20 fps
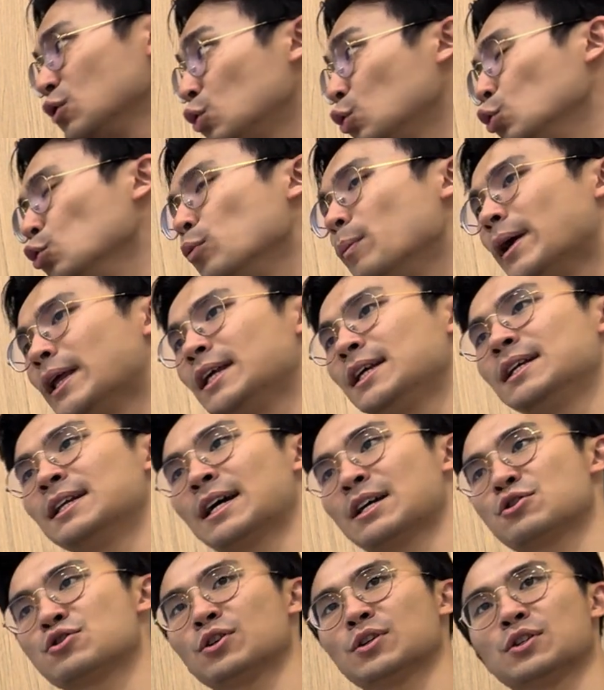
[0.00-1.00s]
you too many
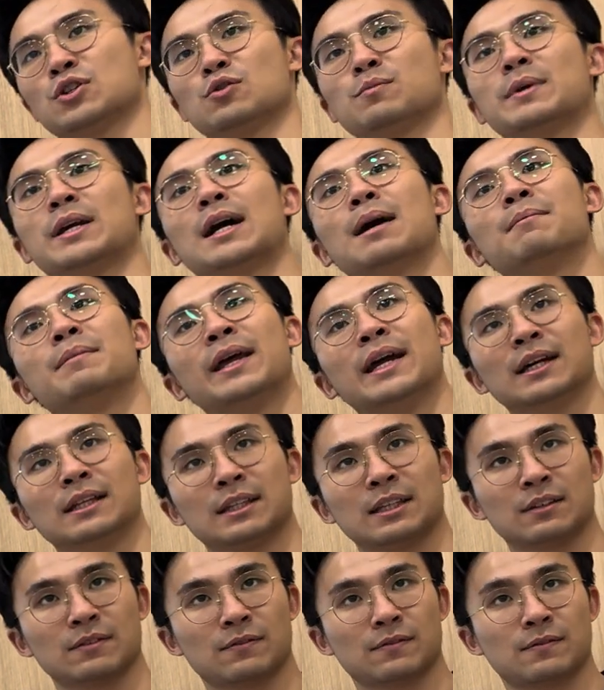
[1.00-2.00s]
electrons, you become
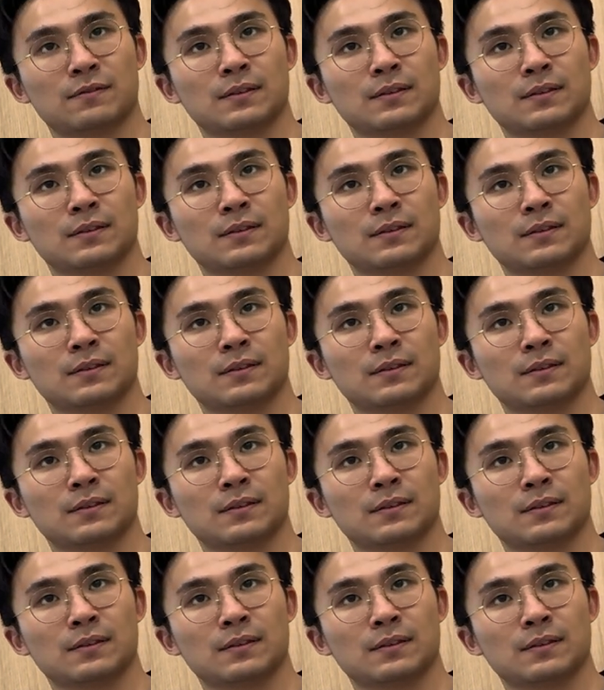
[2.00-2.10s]
negative.